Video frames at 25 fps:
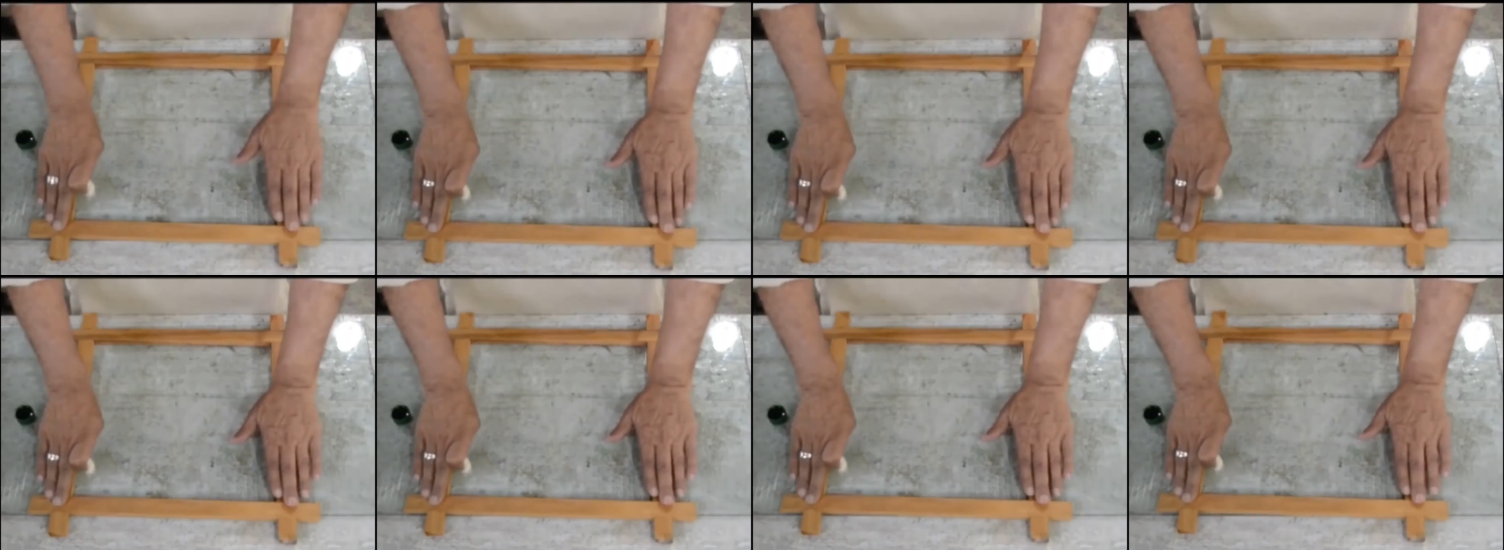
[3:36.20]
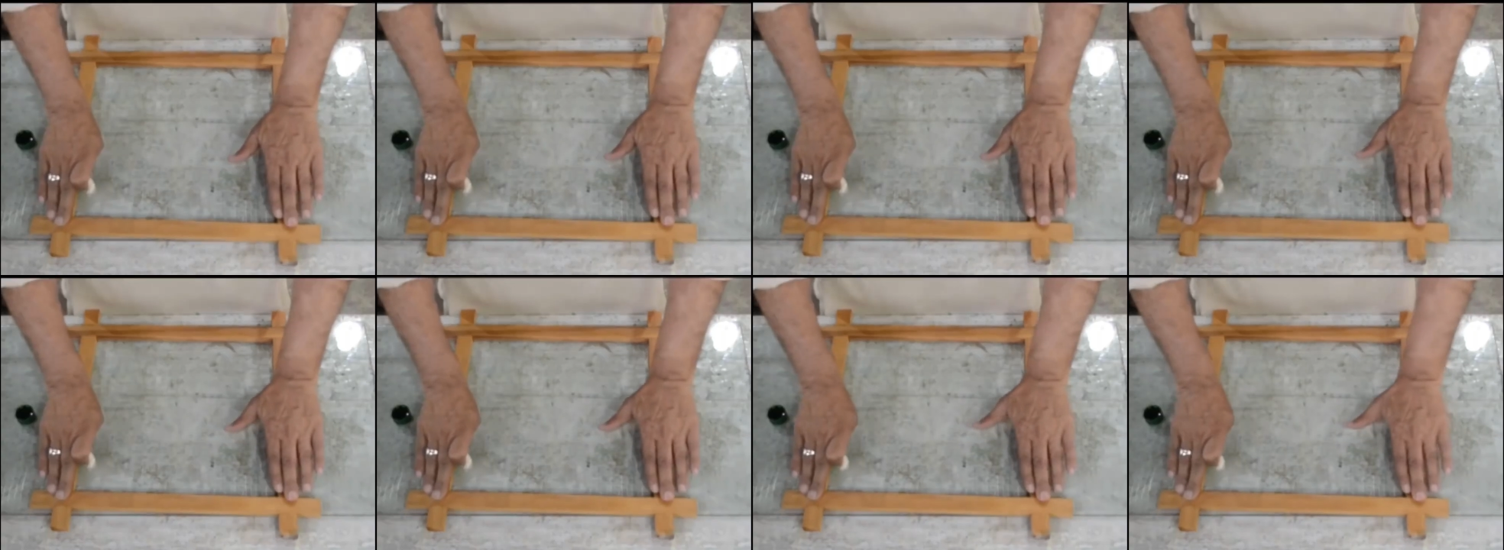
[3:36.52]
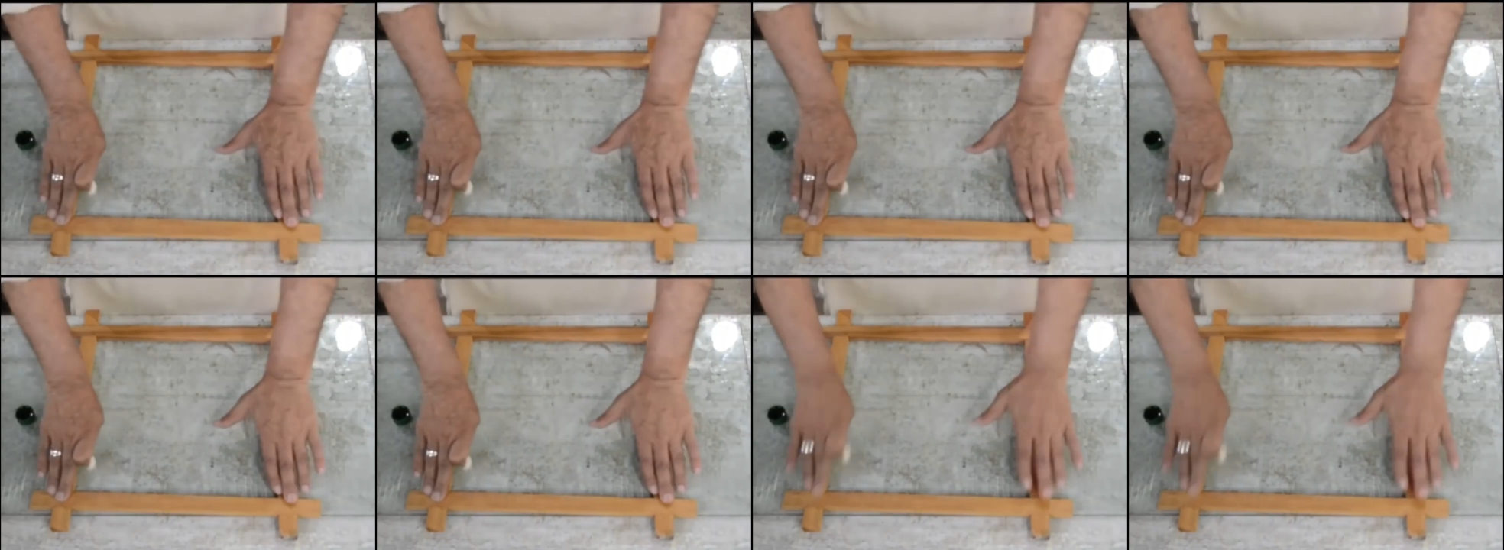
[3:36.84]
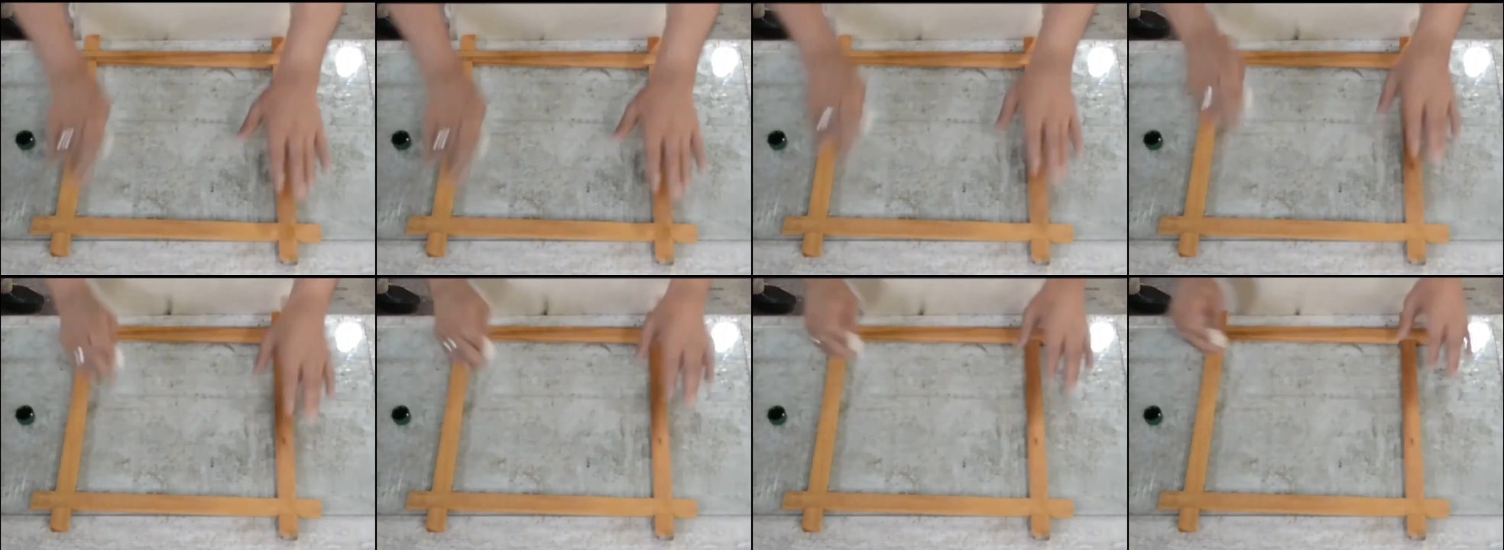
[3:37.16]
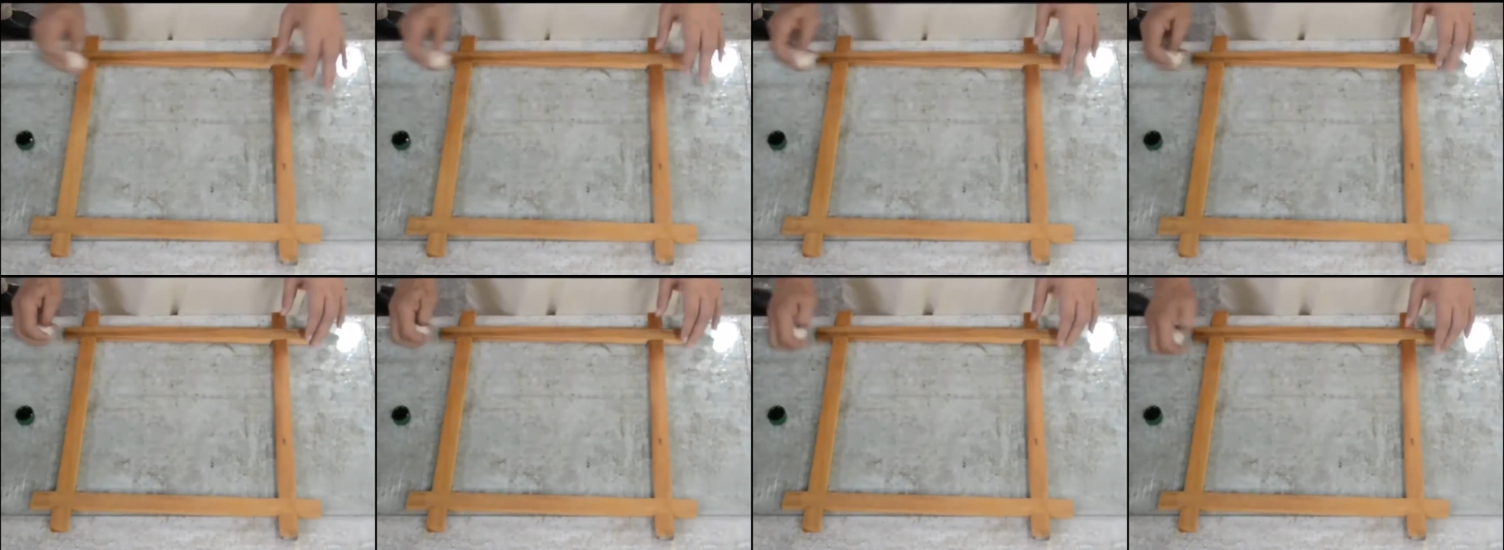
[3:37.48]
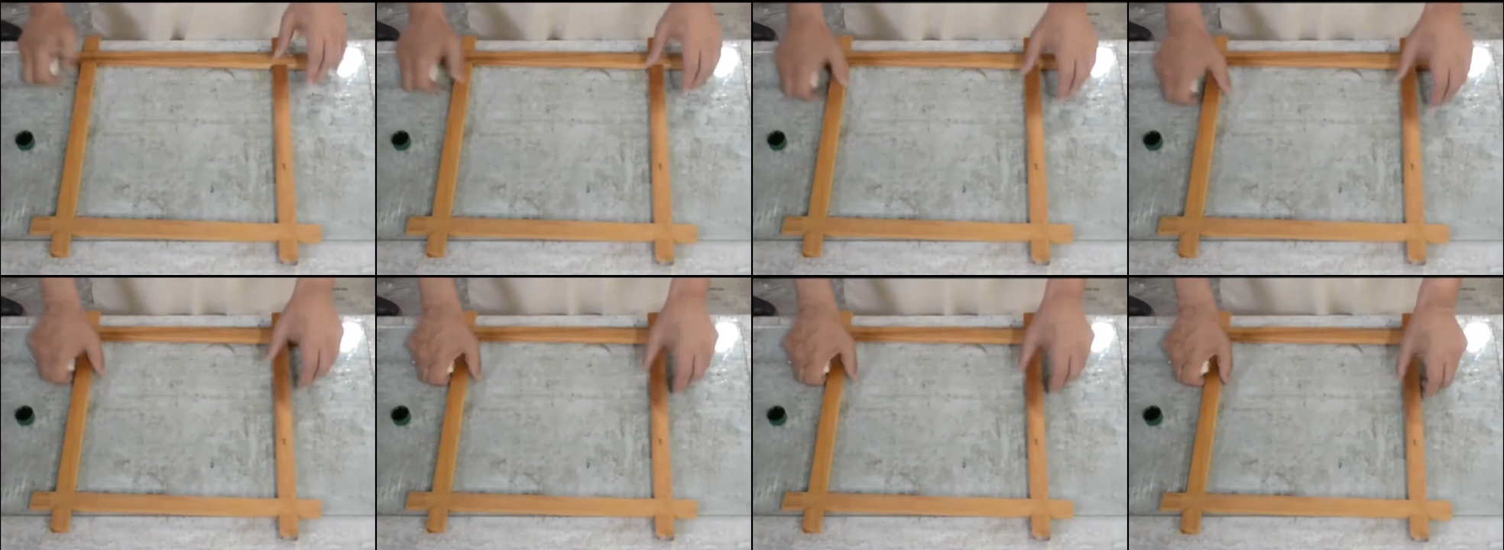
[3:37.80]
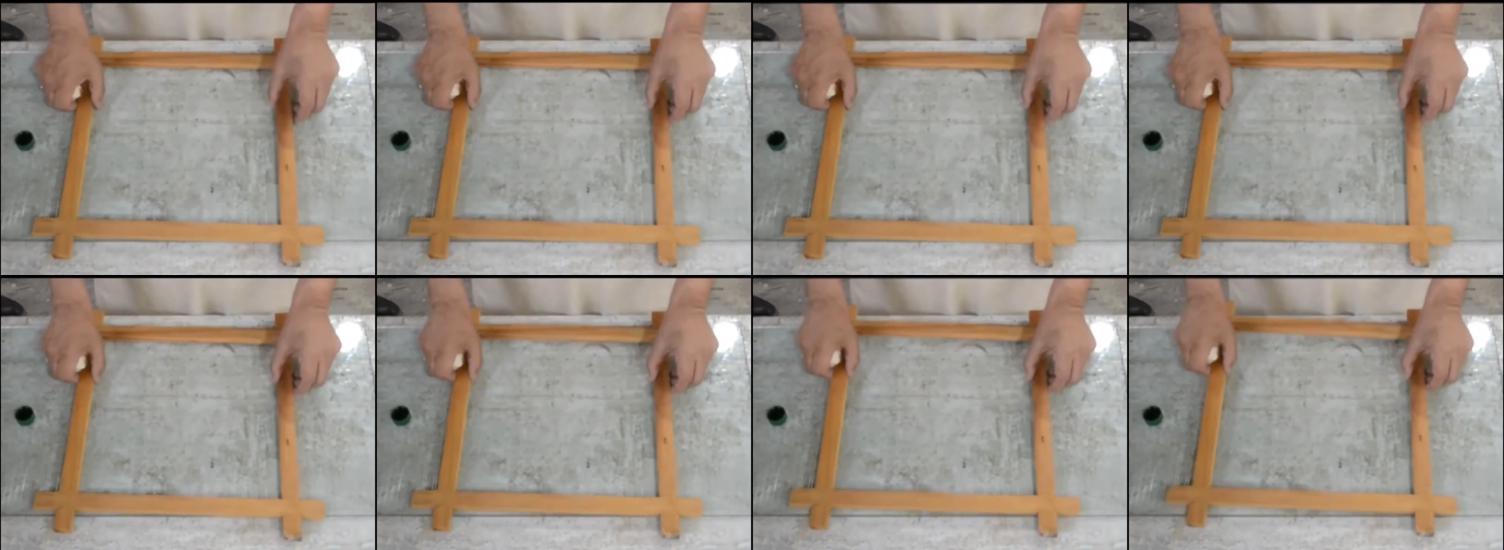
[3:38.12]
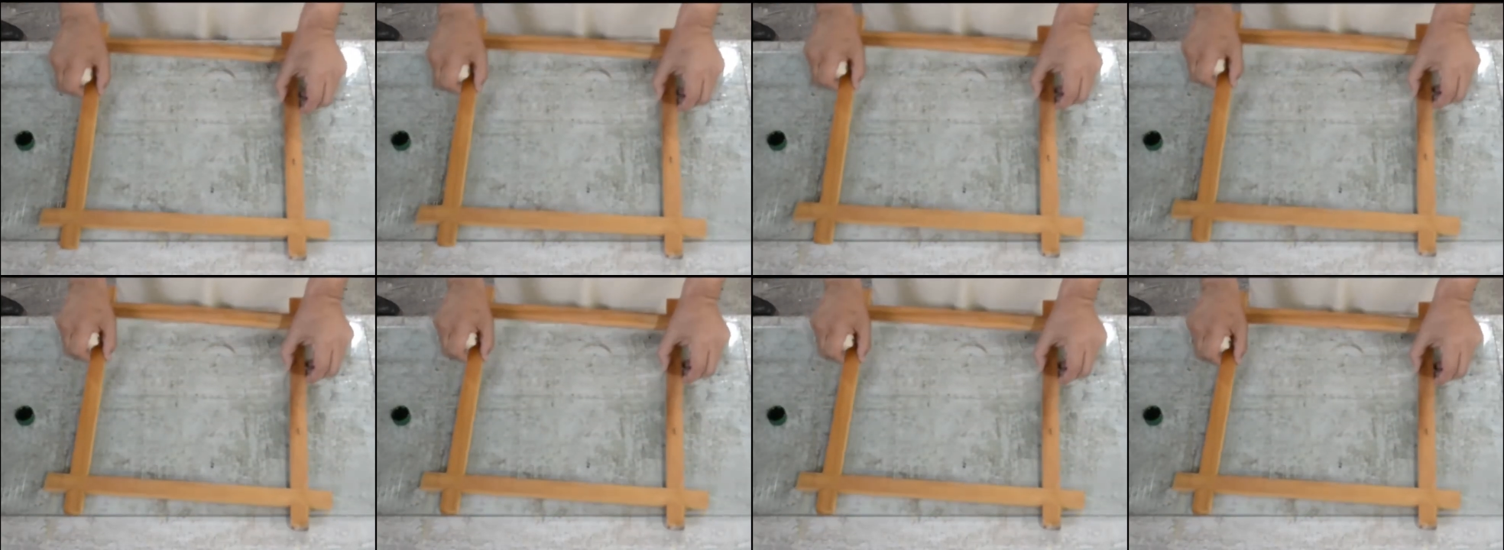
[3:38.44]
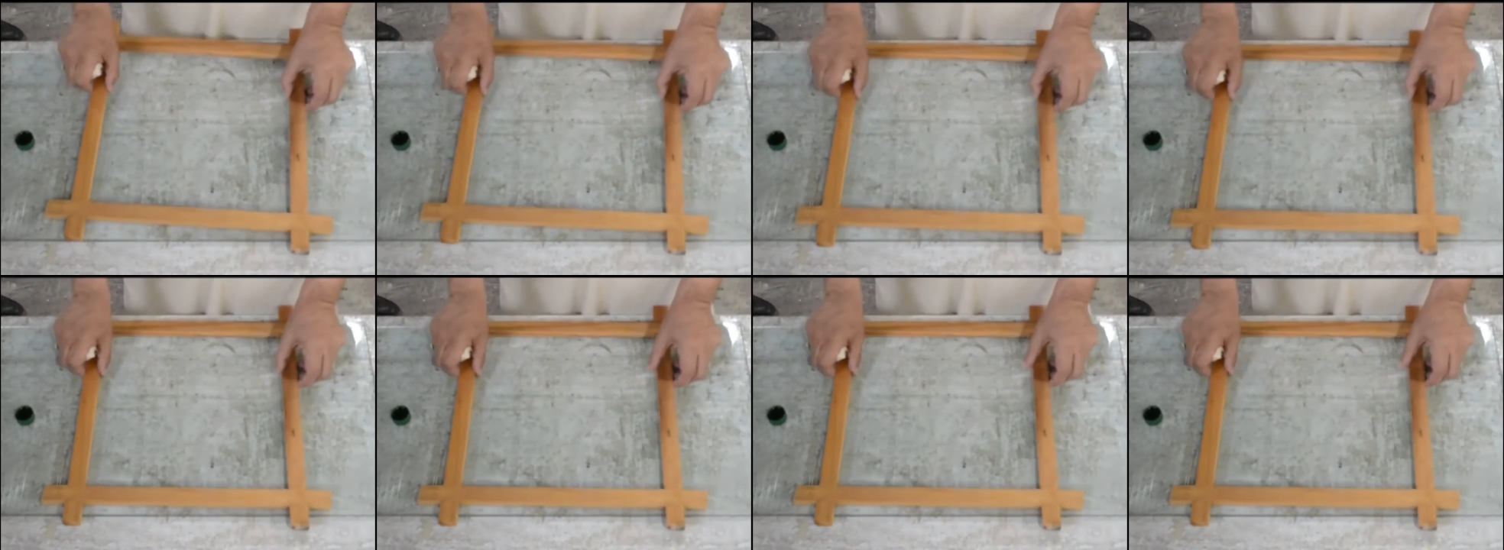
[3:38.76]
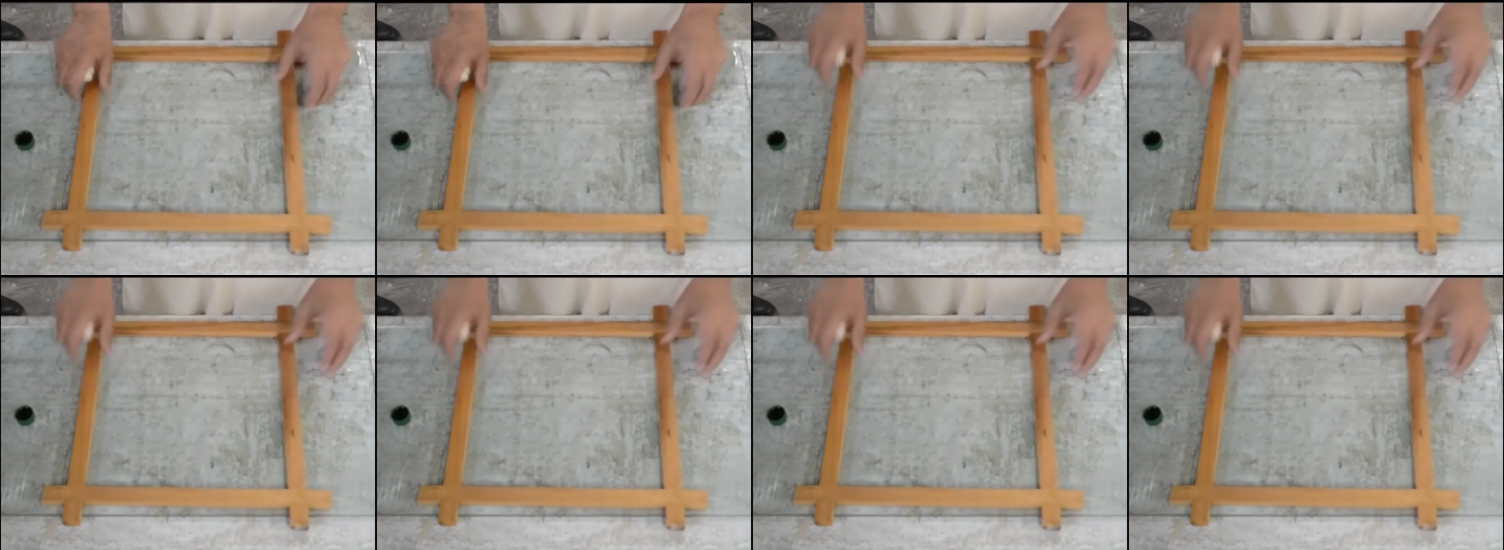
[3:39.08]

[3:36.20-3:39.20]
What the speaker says: No face is visible, so there are no lips to read.